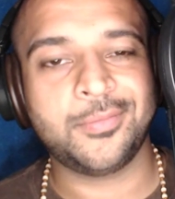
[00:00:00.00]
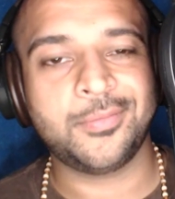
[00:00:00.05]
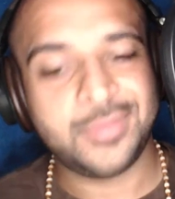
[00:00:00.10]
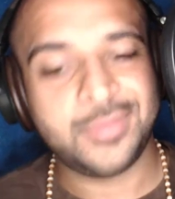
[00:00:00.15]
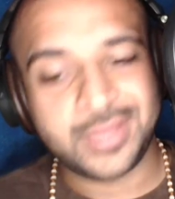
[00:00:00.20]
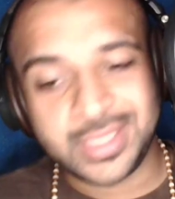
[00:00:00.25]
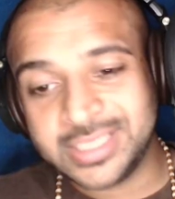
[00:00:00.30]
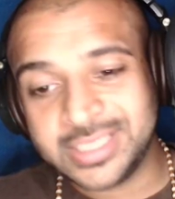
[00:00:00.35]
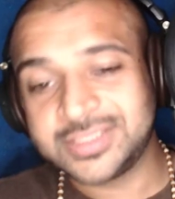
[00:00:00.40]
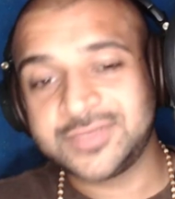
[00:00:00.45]

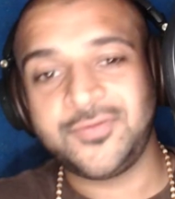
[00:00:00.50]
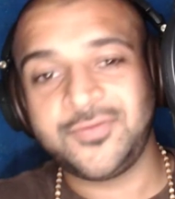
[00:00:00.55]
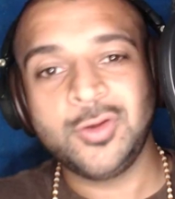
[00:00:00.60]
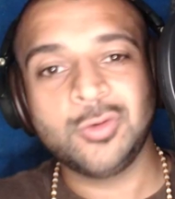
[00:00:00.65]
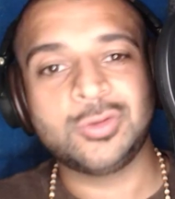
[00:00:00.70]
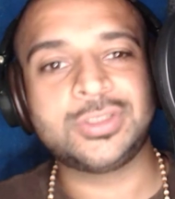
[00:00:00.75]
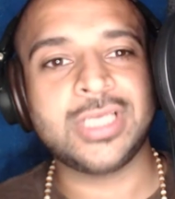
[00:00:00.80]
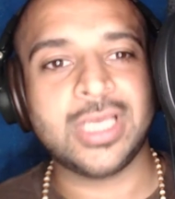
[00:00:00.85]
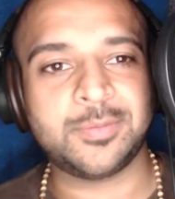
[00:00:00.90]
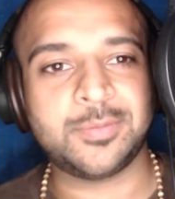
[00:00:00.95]
These
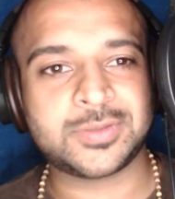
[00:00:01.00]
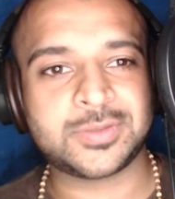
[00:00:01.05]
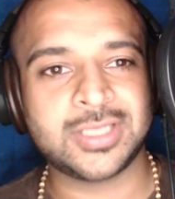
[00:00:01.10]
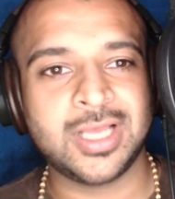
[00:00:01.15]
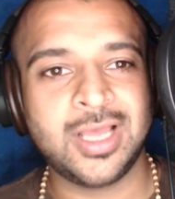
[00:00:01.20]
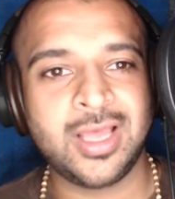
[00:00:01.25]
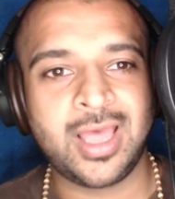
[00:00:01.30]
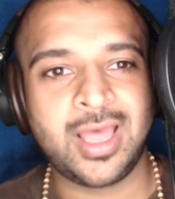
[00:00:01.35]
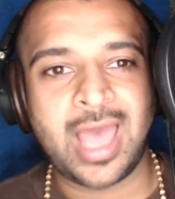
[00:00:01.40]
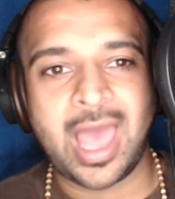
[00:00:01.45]
few tips
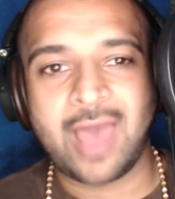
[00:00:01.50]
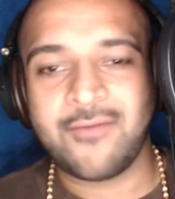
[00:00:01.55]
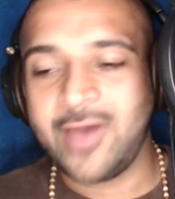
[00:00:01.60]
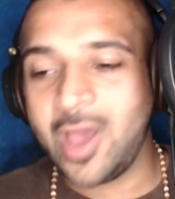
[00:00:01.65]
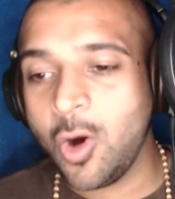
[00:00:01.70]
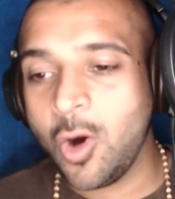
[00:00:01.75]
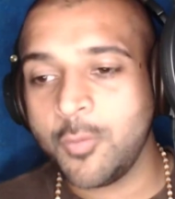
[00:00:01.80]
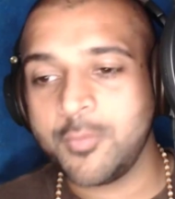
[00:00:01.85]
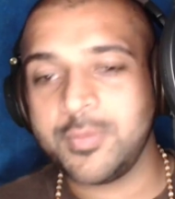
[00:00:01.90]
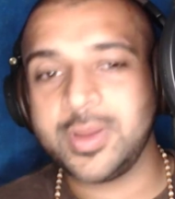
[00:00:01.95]
have
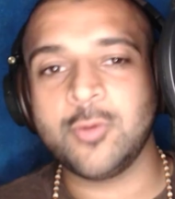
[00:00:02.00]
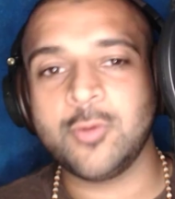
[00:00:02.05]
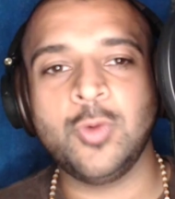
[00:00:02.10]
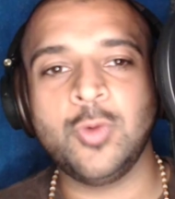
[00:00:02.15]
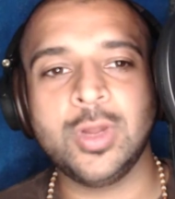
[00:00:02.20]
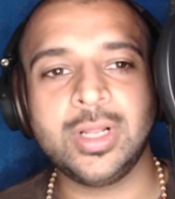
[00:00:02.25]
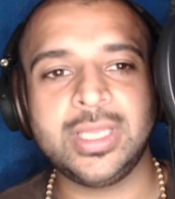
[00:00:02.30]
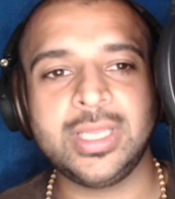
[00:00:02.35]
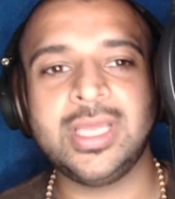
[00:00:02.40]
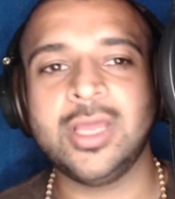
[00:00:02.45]
helped me
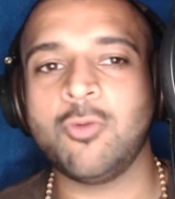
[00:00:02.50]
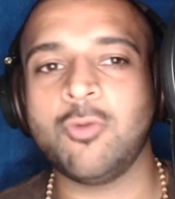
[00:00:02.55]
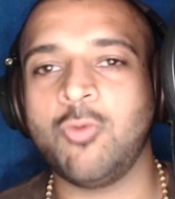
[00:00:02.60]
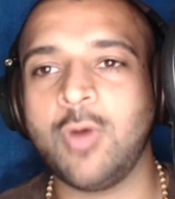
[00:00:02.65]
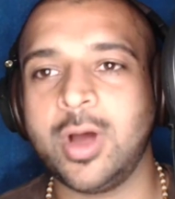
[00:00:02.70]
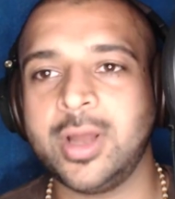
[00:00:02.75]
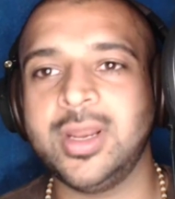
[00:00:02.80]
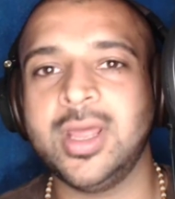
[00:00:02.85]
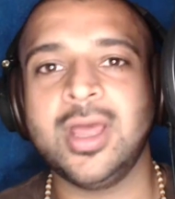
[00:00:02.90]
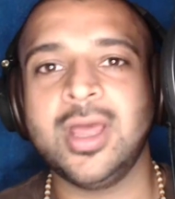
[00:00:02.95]
really
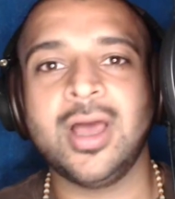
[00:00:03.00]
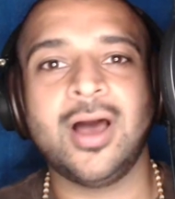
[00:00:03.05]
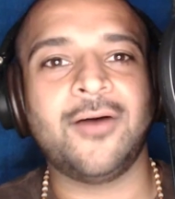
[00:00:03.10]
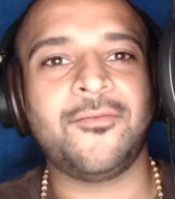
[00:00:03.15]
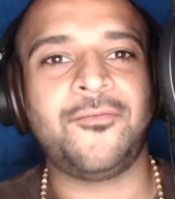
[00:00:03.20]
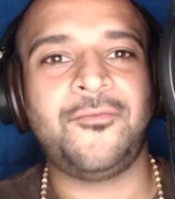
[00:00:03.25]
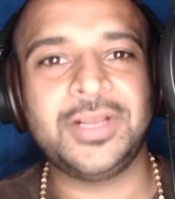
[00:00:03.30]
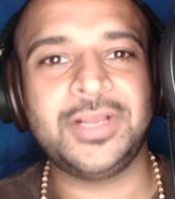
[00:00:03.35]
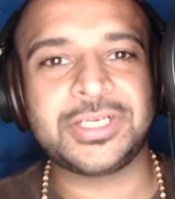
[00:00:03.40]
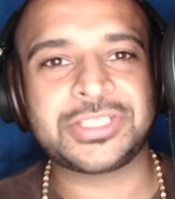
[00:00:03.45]
run
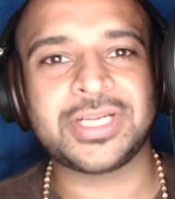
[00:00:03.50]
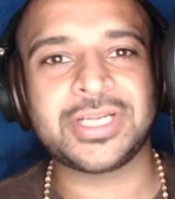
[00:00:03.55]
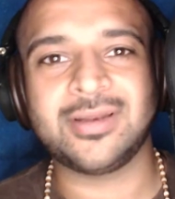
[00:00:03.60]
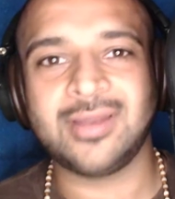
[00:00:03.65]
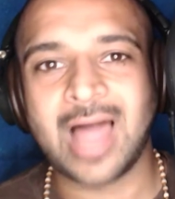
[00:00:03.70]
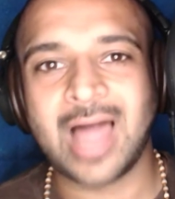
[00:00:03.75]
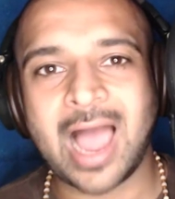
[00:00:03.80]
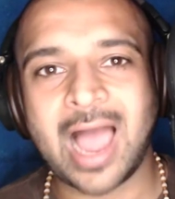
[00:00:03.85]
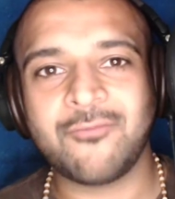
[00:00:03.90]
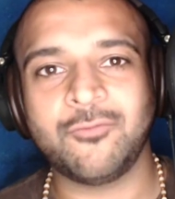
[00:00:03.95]
efficient
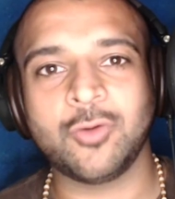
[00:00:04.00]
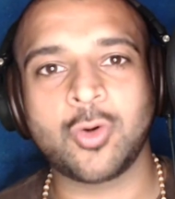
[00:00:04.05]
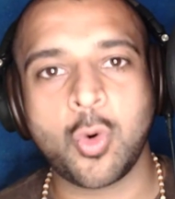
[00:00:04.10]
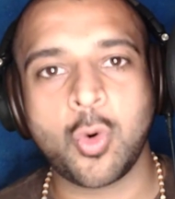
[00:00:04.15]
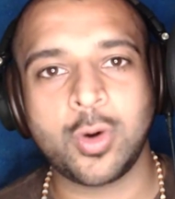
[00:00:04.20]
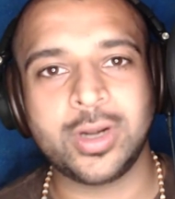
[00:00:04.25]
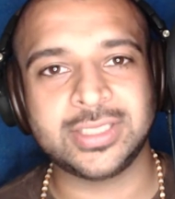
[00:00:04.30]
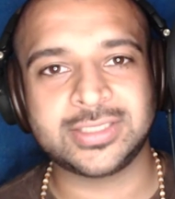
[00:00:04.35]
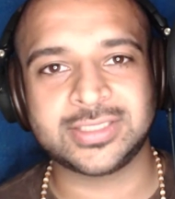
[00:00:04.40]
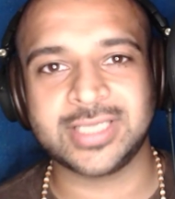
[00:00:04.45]
live
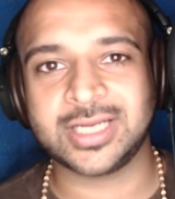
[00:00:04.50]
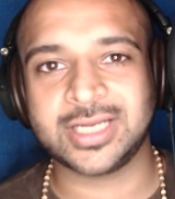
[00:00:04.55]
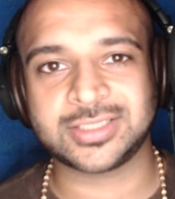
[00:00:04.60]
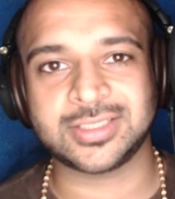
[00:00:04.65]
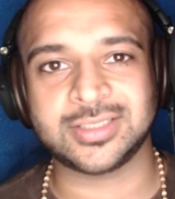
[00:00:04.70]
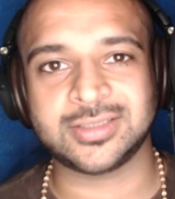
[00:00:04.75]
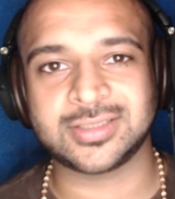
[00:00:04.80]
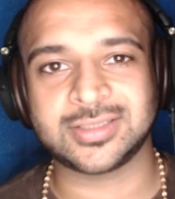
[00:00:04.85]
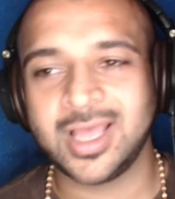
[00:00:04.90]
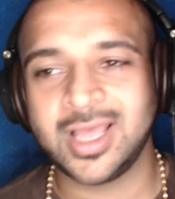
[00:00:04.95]
recording
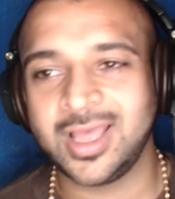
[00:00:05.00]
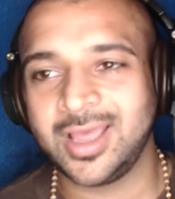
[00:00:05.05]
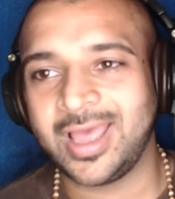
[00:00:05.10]
sessions.